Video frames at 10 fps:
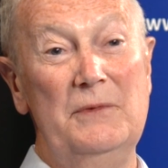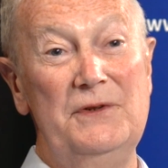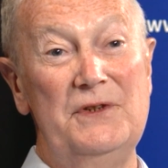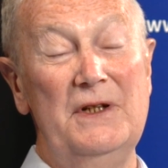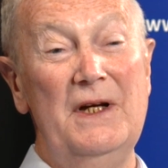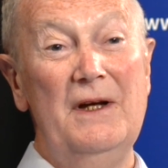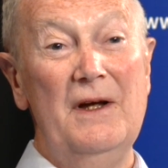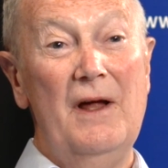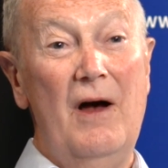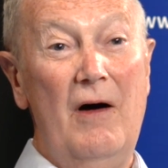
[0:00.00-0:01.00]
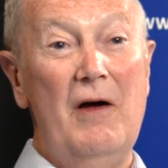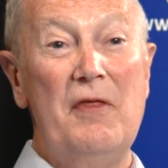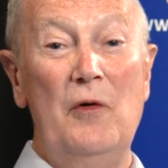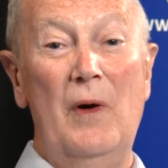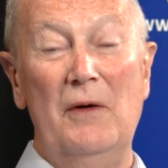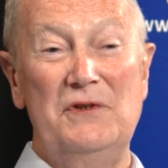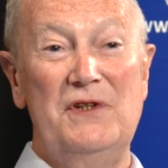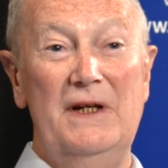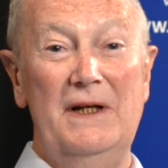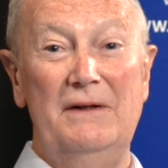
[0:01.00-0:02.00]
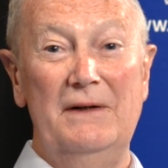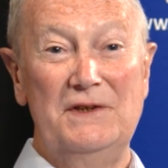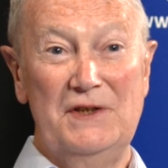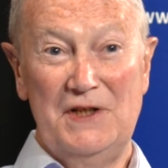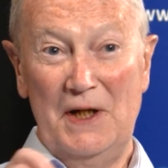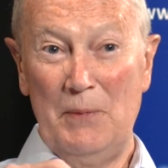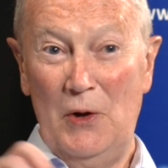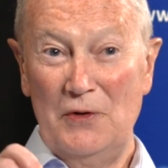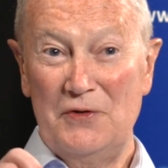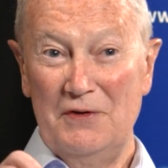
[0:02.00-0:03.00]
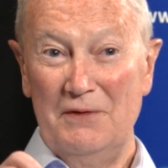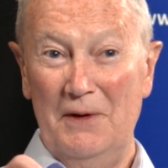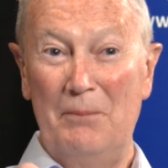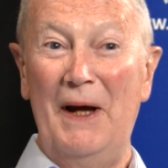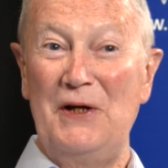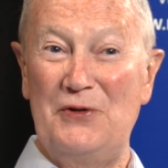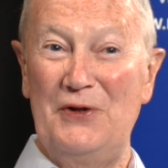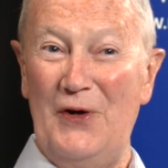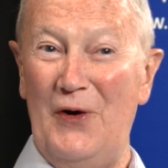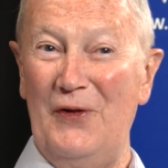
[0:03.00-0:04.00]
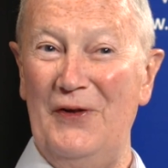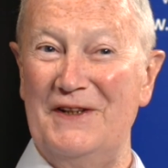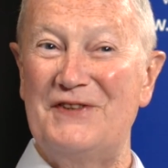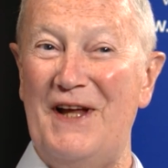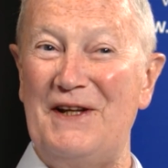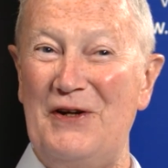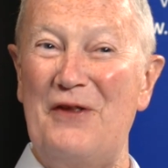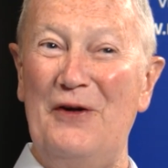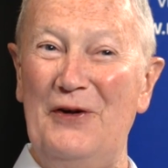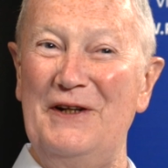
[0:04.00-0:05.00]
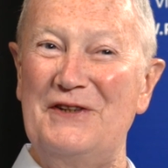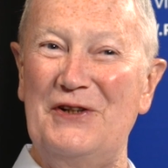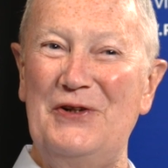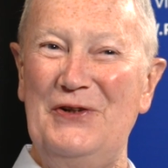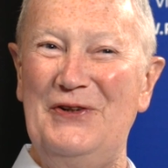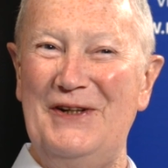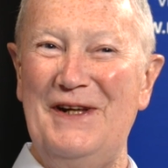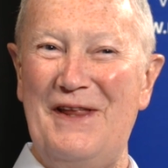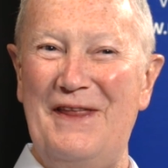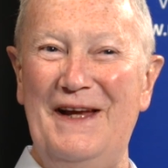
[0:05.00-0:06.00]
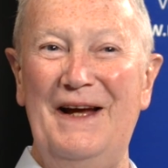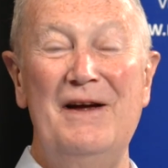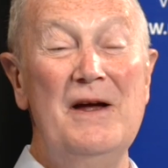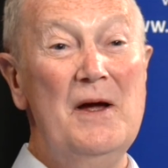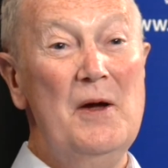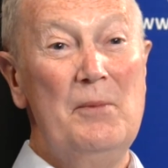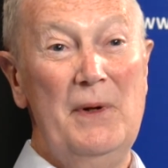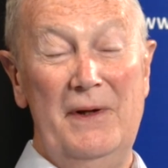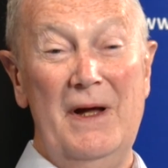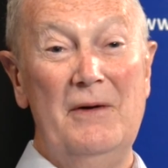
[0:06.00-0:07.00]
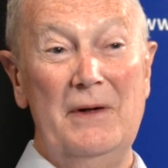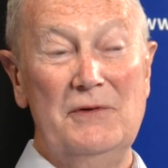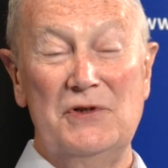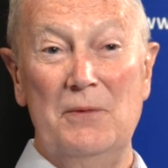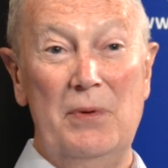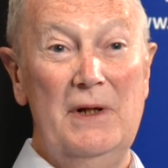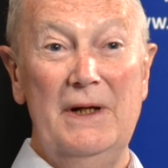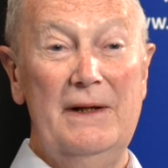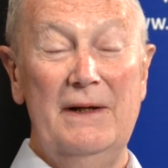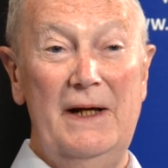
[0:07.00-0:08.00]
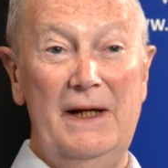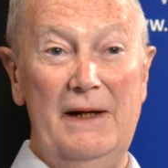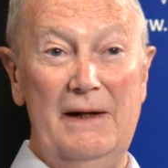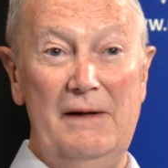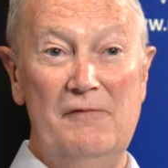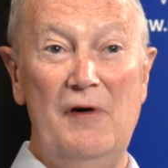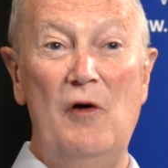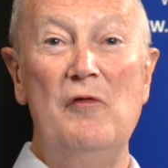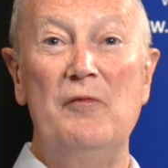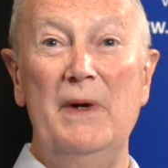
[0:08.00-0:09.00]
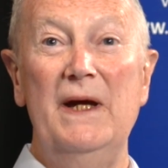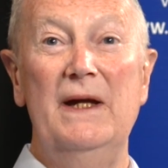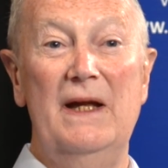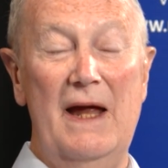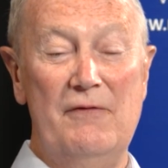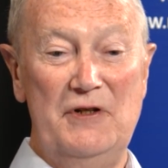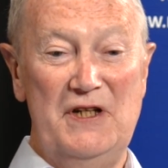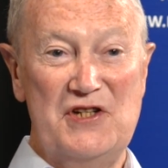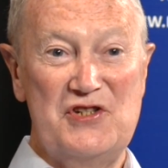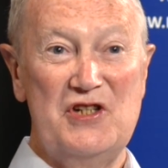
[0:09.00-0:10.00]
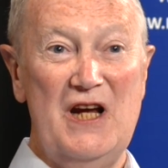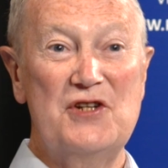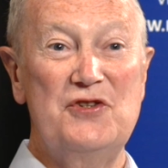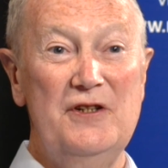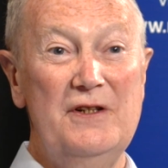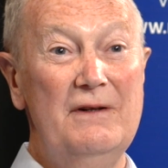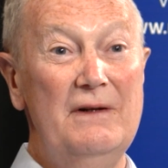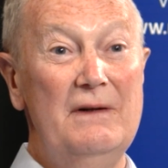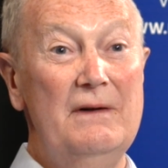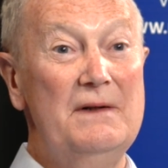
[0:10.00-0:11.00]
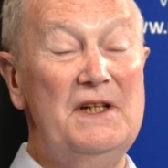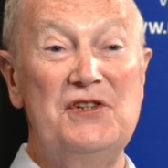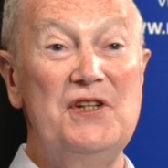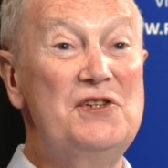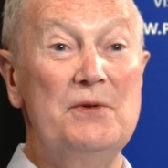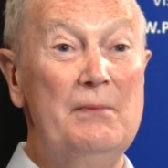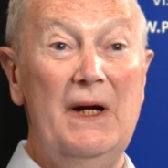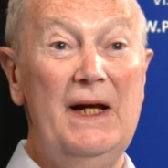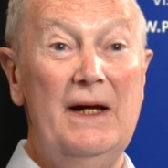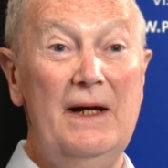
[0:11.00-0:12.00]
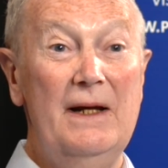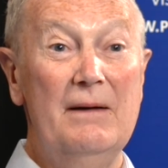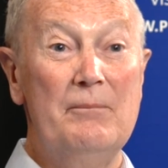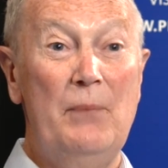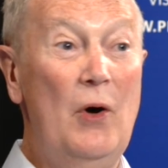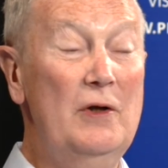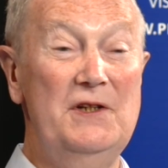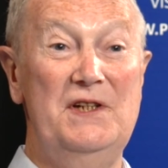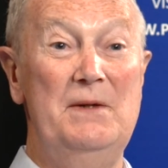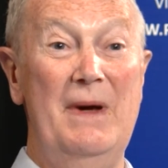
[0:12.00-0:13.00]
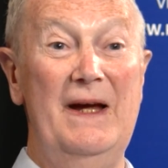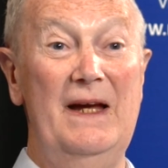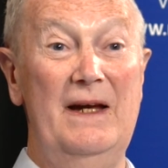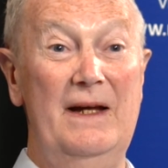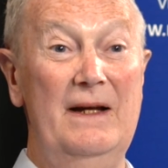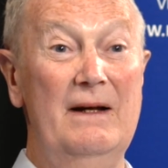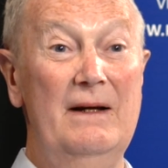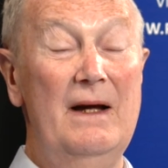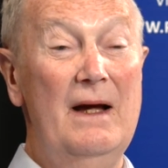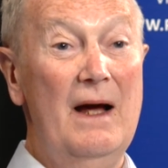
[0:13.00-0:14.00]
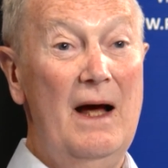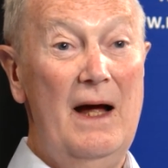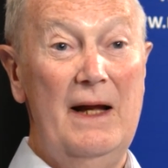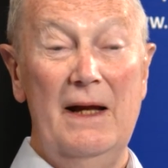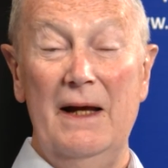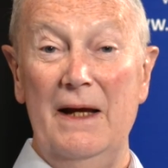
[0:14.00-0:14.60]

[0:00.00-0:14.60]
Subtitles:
was I thought I was there as a tick box, a patient on the study-a-thon, it's a good thing. But no, it was complete. They involved me in every discussion, decision making, policy making, and